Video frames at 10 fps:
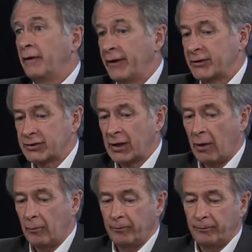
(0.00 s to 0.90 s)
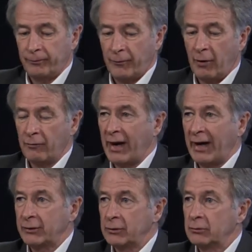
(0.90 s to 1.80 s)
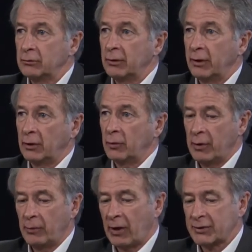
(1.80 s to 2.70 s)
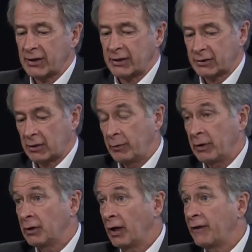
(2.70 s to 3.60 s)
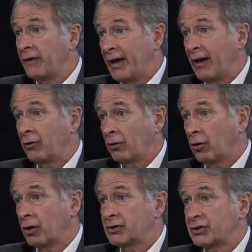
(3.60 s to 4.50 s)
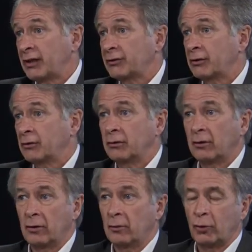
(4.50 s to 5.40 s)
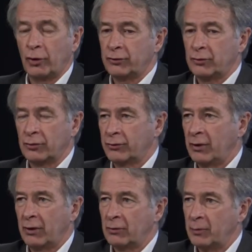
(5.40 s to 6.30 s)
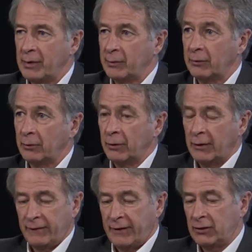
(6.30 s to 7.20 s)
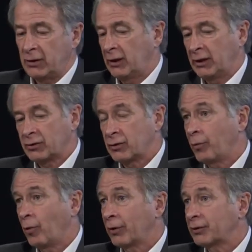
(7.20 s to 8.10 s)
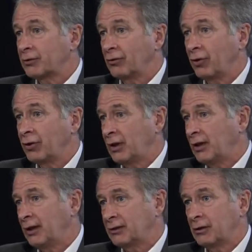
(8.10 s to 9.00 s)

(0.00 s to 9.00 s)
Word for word: that's um, of value and could be processed, could be done there in a large center, right. could employ two or three hundred people. Then you can get to port, or you can get